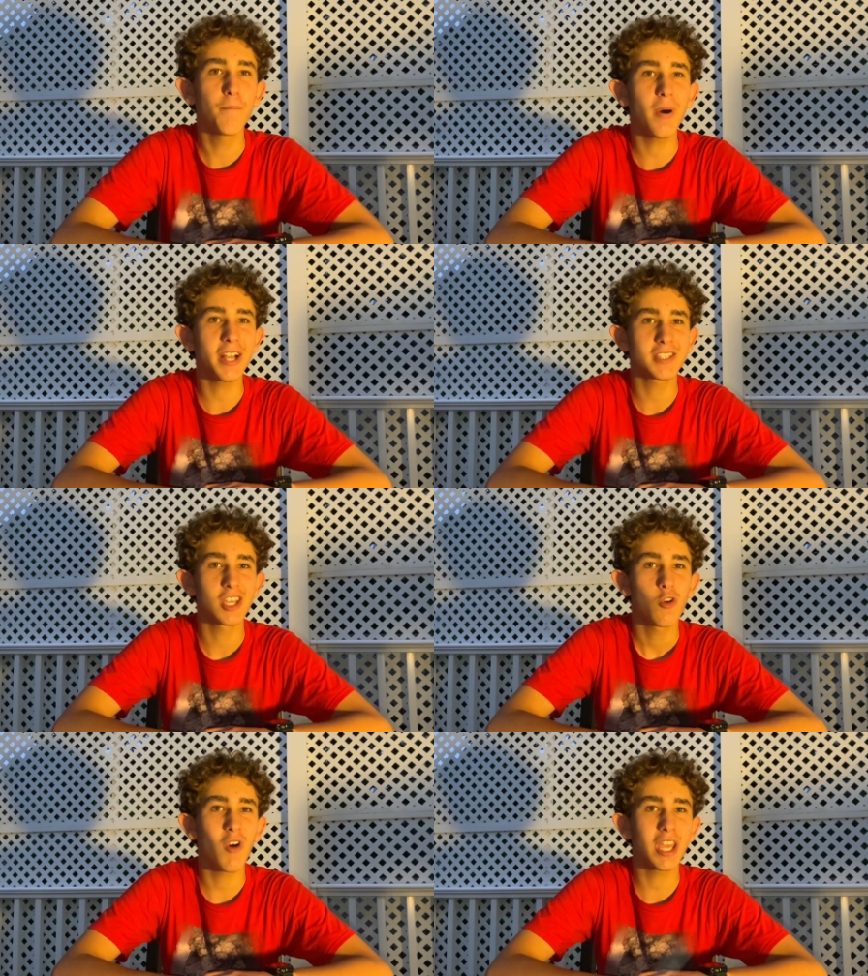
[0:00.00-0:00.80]
But
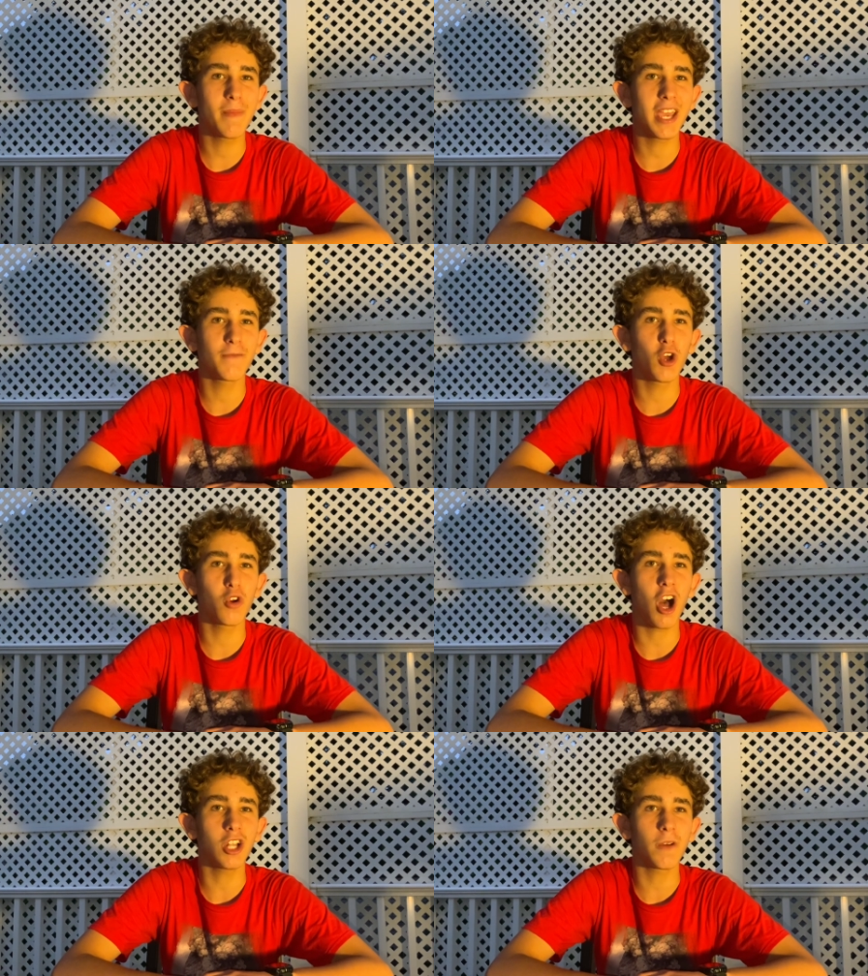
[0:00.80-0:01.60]
while you may have known
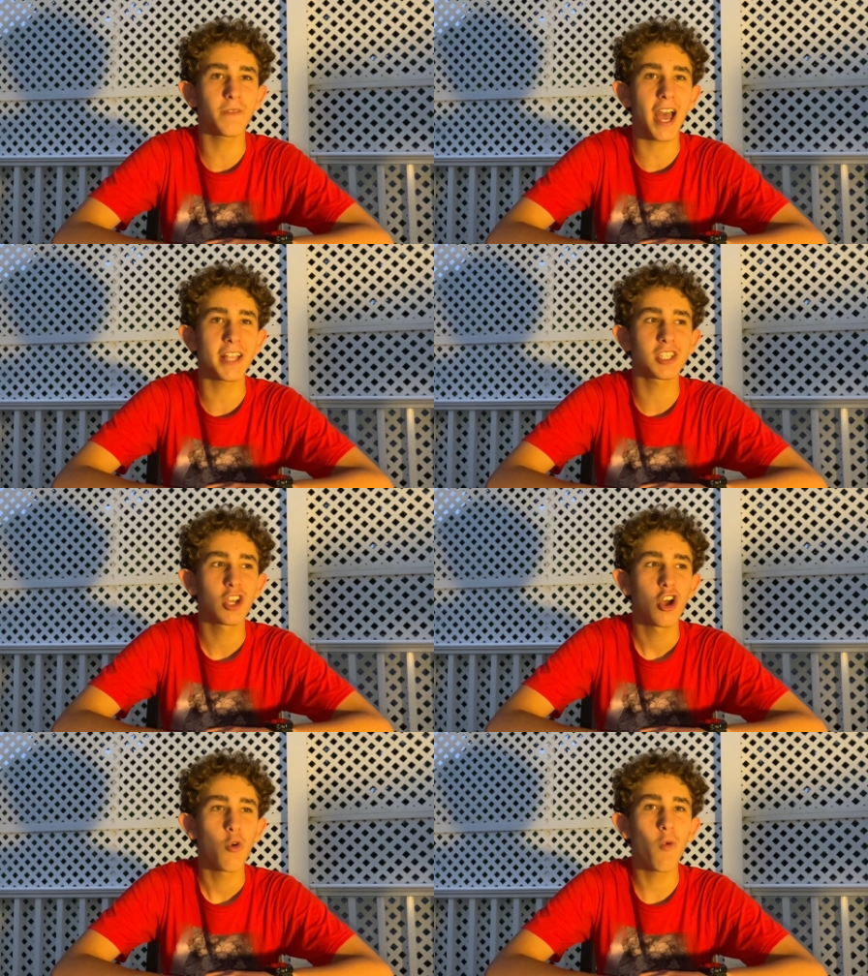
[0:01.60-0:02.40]
all of that,
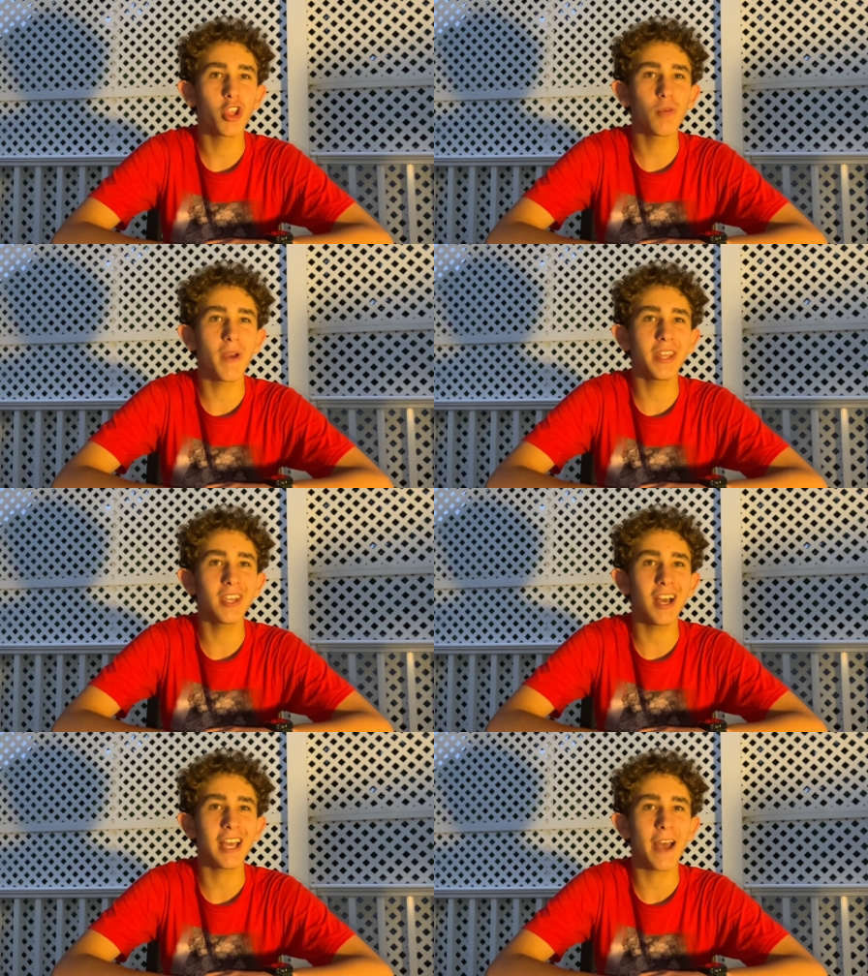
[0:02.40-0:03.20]
what you may
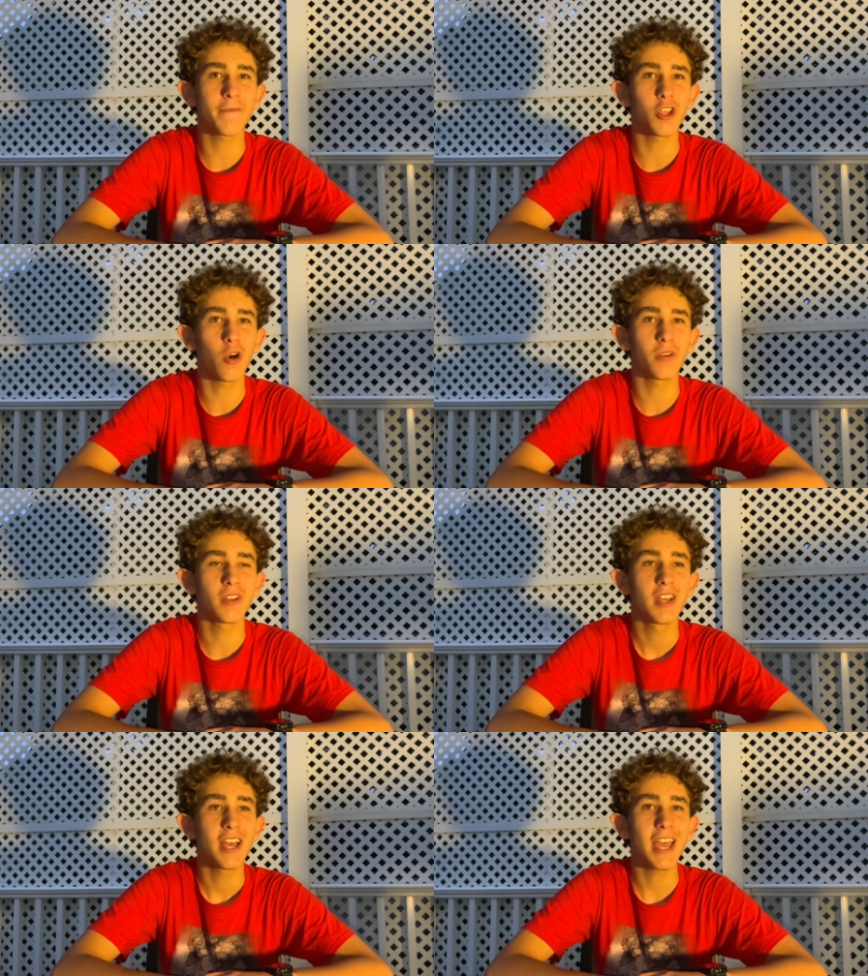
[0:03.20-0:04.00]
not have known
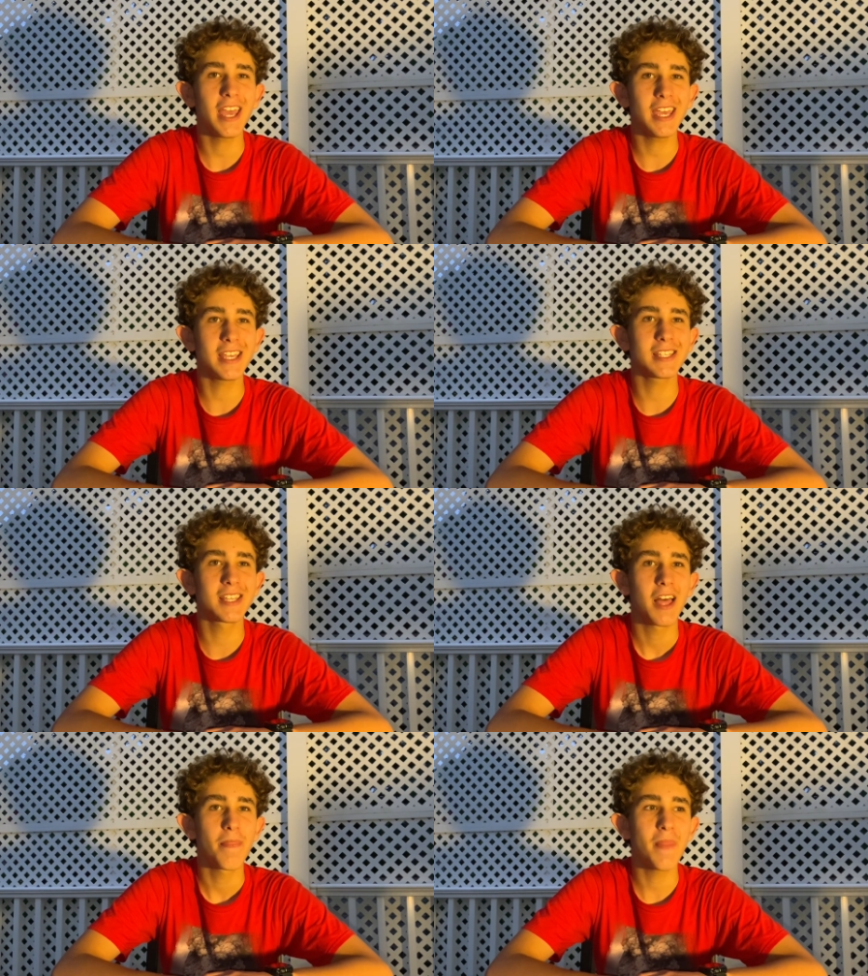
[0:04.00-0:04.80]
is
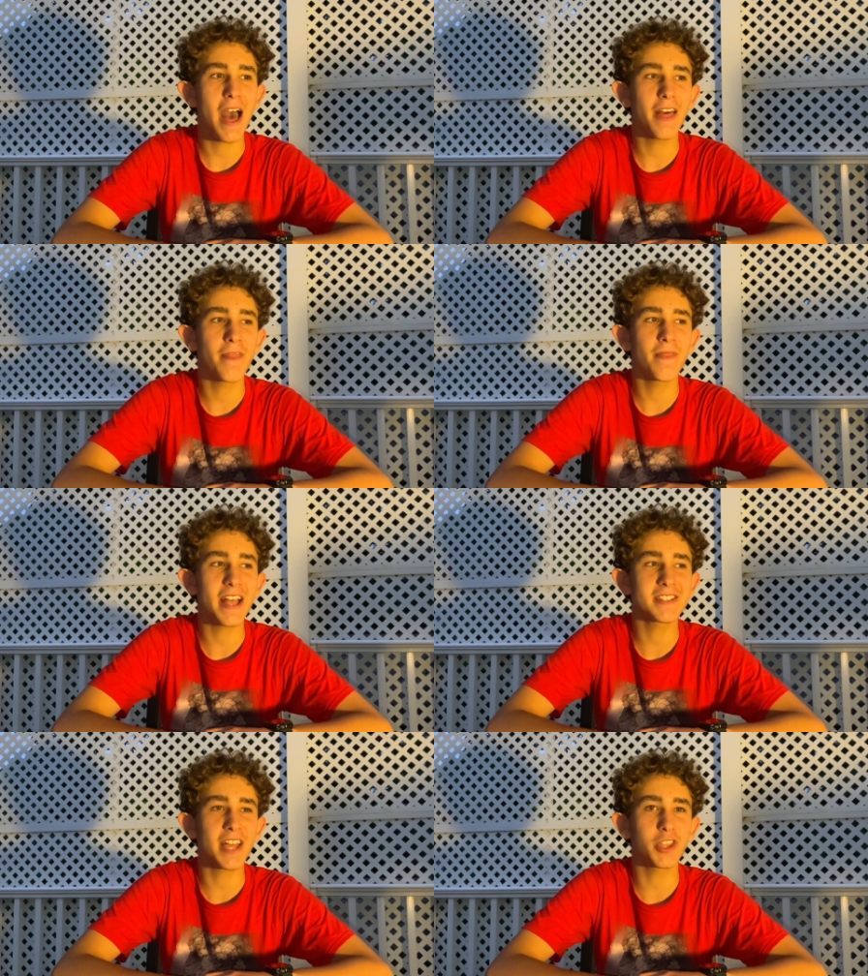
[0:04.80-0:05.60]
that
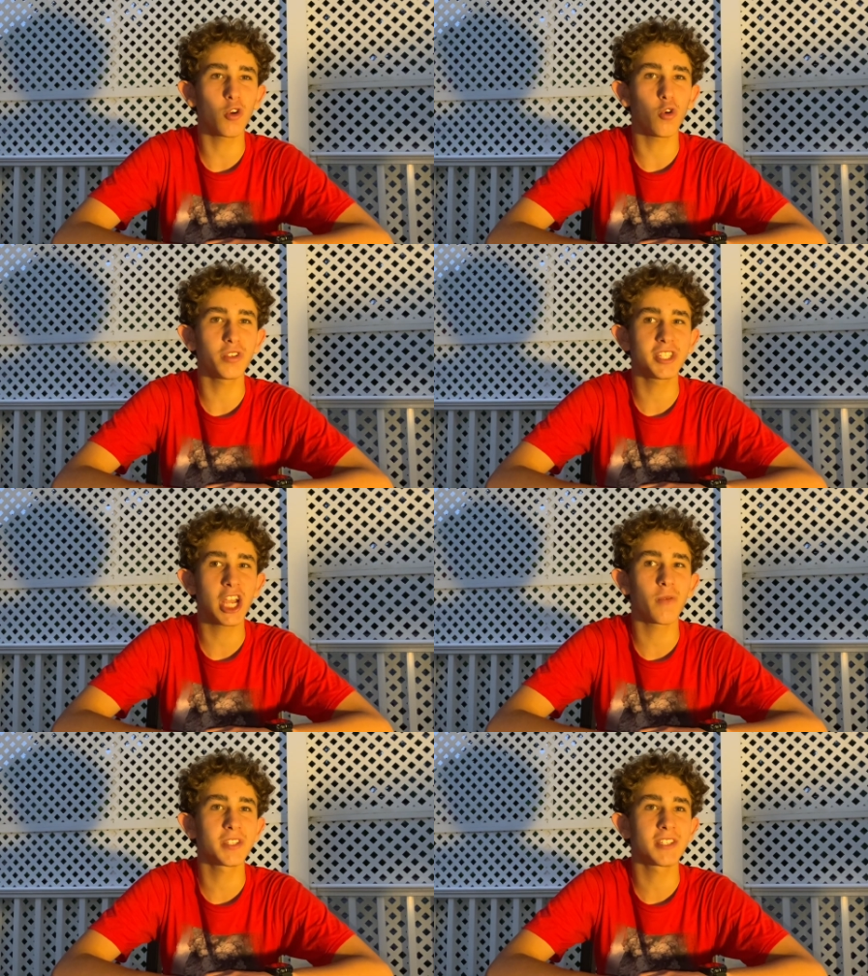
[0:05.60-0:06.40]
that's not their only
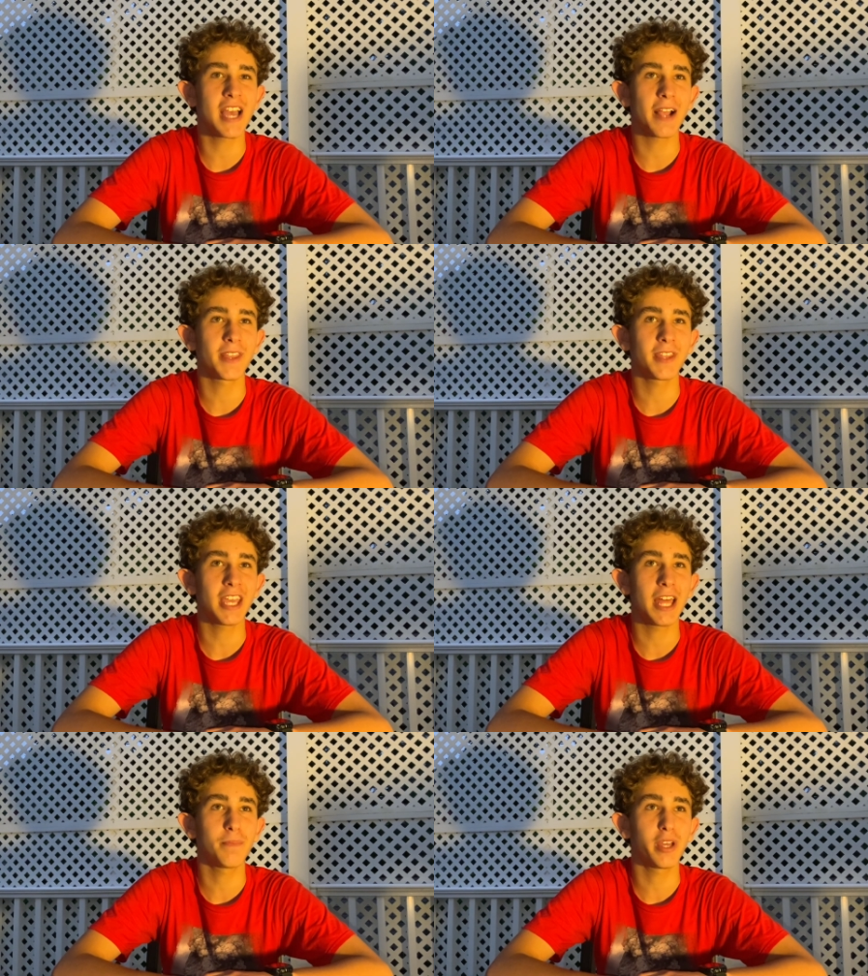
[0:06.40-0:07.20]
terrorist attack that they
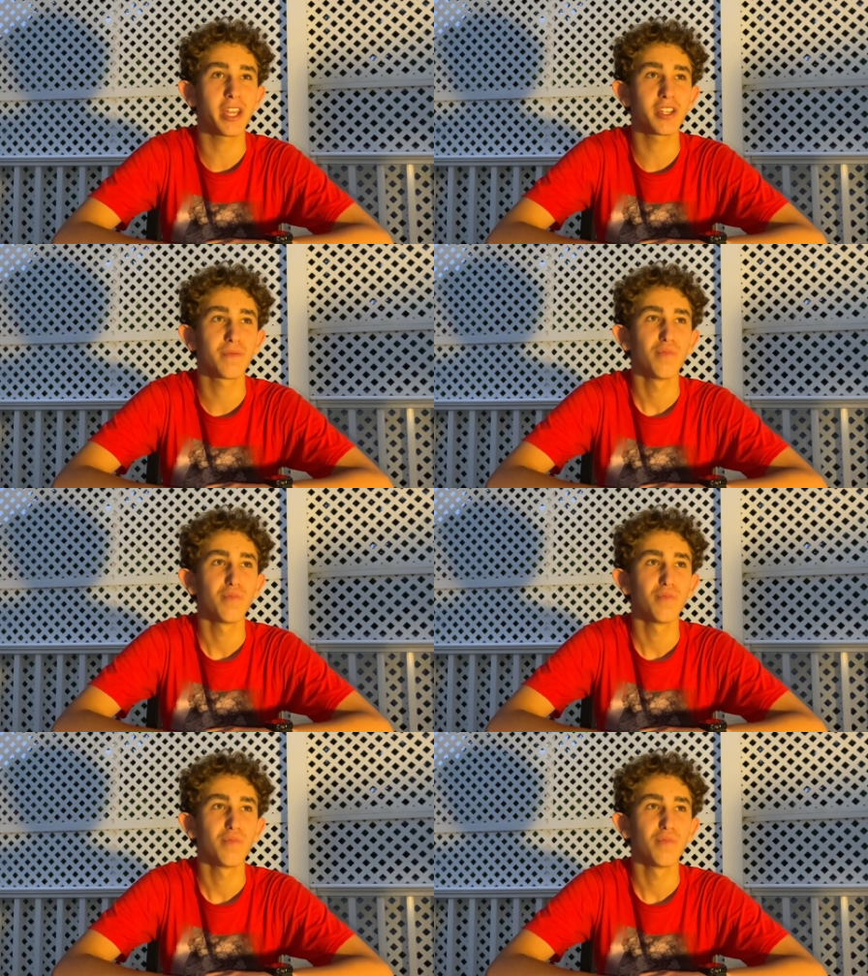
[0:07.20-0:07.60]
had planned.